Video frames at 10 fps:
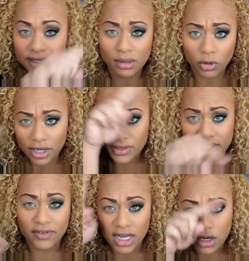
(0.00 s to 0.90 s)
somewhere in
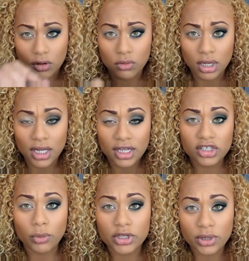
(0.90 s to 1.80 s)
this video
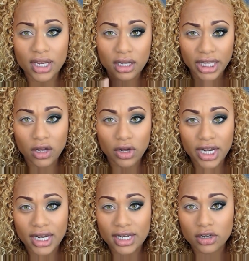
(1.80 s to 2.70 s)
to where you can click on
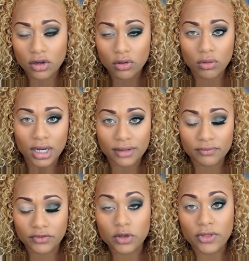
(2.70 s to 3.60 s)
it and go
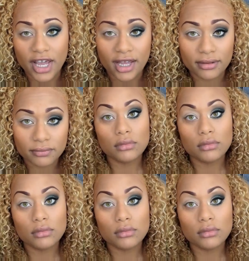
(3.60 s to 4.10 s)
view that.